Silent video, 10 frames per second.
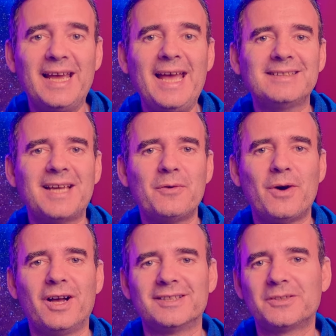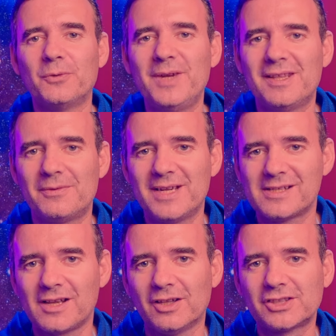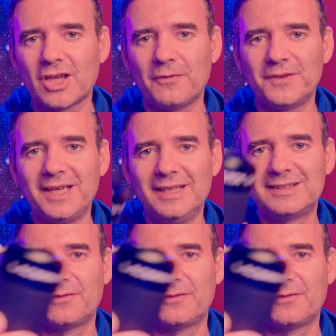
as I was, with the results of this